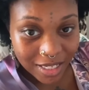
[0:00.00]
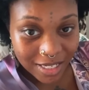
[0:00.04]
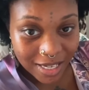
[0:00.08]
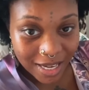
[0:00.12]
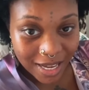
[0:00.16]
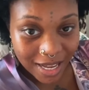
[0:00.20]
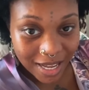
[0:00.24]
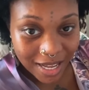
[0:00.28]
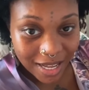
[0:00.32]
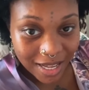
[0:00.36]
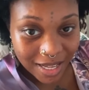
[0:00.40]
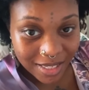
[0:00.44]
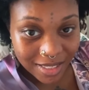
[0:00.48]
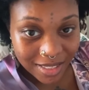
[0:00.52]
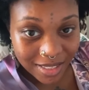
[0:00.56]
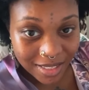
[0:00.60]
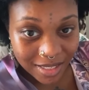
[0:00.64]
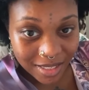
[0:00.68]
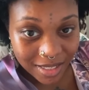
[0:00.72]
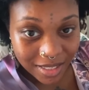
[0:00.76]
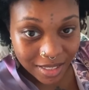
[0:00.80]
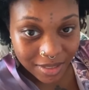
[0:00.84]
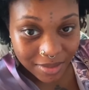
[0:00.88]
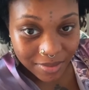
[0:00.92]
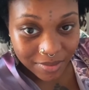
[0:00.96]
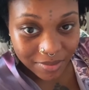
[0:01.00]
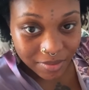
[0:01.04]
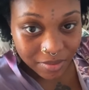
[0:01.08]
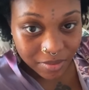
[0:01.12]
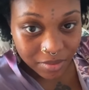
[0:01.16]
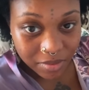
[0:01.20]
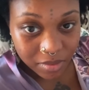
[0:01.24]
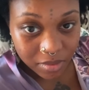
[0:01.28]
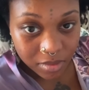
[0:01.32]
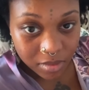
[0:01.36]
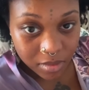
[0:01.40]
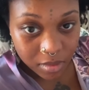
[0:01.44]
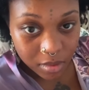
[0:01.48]
hey, Jazz.
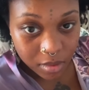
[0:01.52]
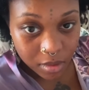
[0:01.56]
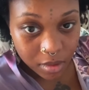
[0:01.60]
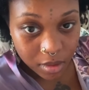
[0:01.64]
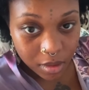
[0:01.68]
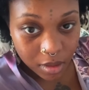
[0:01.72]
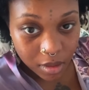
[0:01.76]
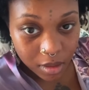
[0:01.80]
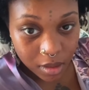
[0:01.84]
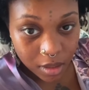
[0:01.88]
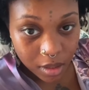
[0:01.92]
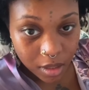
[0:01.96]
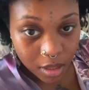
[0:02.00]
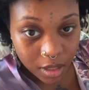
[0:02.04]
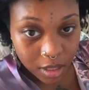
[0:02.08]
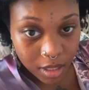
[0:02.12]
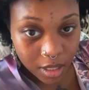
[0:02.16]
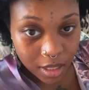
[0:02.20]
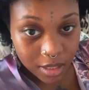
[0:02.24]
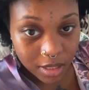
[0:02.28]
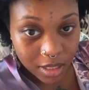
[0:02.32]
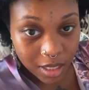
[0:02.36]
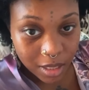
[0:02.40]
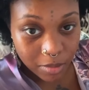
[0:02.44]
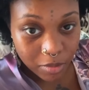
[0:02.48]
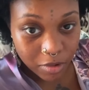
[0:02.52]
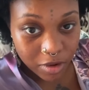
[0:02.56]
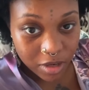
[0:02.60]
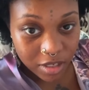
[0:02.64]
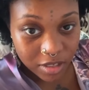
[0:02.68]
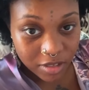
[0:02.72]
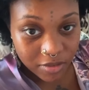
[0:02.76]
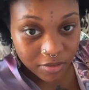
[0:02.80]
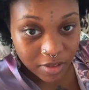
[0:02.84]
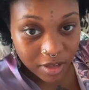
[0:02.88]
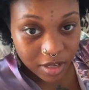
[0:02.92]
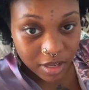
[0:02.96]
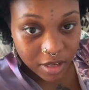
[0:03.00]
Yes, I
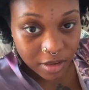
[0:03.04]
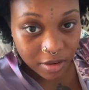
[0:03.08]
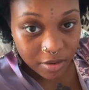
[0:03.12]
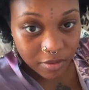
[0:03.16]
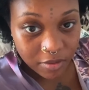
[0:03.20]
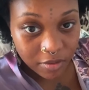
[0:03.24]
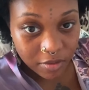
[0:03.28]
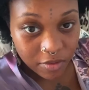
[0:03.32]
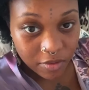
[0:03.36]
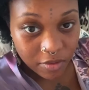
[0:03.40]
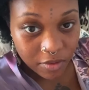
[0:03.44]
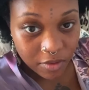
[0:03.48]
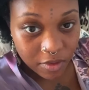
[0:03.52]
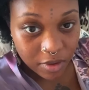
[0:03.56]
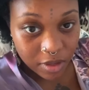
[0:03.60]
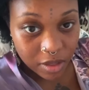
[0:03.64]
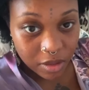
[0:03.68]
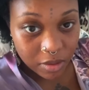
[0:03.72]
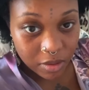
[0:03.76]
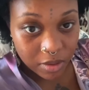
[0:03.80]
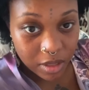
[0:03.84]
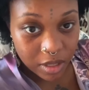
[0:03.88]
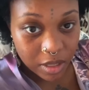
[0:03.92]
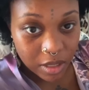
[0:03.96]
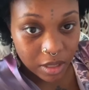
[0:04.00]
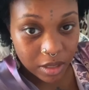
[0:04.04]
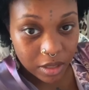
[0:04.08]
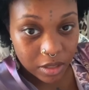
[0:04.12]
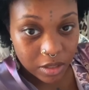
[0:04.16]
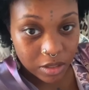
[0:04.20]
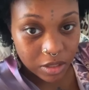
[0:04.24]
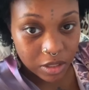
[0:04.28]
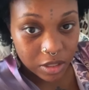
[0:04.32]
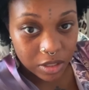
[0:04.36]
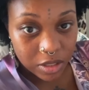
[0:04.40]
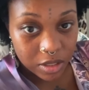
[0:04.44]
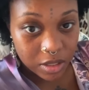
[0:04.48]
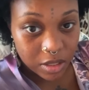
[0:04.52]
breastfeed for three
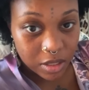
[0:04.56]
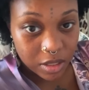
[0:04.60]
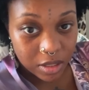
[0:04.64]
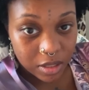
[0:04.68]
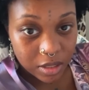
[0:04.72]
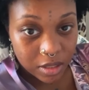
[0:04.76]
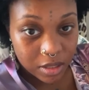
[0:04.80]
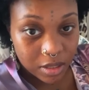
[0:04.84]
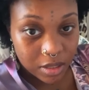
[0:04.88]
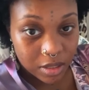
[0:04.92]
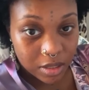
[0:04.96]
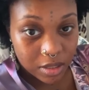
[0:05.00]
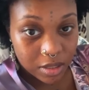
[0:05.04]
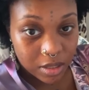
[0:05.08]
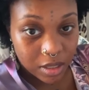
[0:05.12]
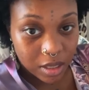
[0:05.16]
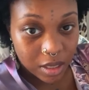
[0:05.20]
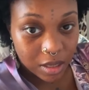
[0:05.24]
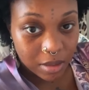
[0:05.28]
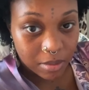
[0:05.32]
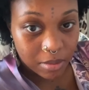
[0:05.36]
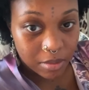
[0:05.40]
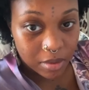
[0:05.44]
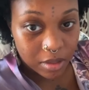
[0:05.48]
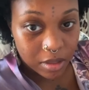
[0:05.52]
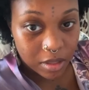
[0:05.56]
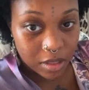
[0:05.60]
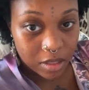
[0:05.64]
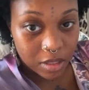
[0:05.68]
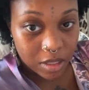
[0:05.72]
years just to stop.